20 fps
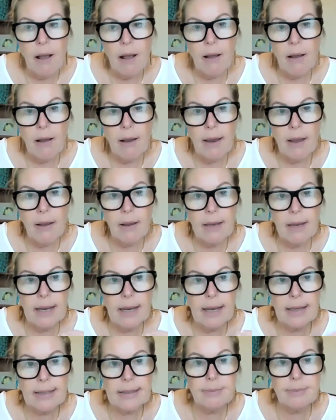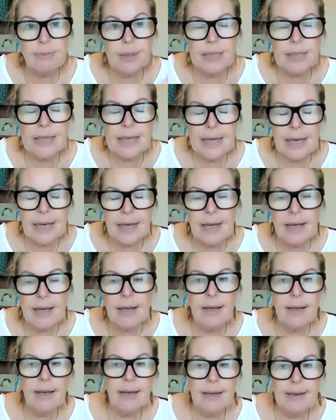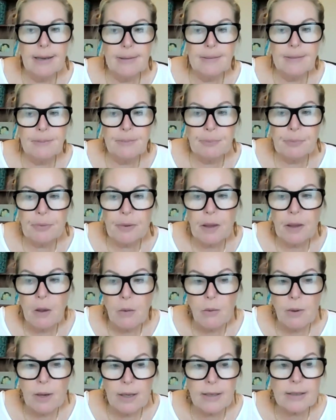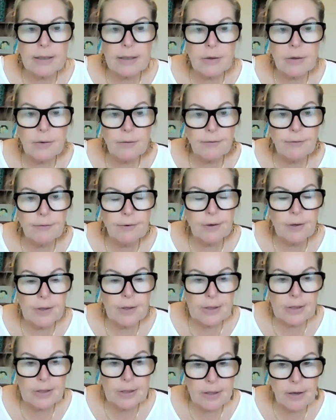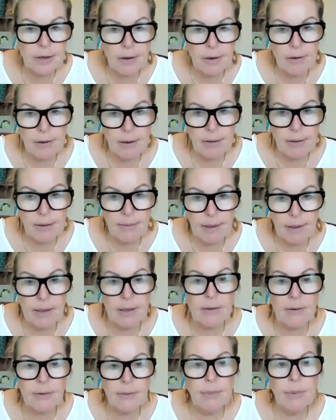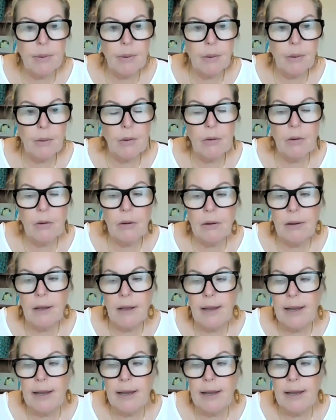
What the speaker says: I guess particularly when it's your first time in Nepal,